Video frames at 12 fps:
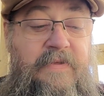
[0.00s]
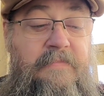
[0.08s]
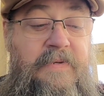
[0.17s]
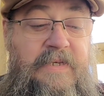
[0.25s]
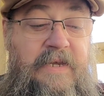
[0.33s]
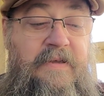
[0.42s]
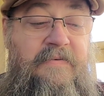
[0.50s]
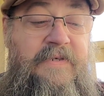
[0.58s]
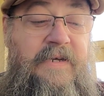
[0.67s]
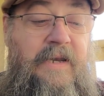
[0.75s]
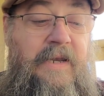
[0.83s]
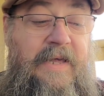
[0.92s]
themselves
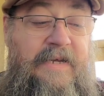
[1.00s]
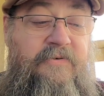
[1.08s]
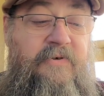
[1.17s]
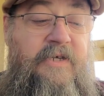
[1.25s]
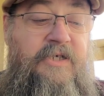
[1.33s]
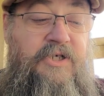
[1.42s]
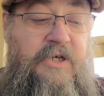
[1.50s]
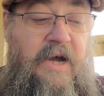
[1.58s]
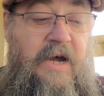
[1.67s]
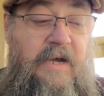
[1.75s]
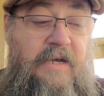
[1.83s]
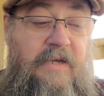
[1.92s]
an electric
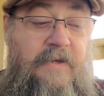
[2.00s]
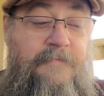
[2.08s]
shock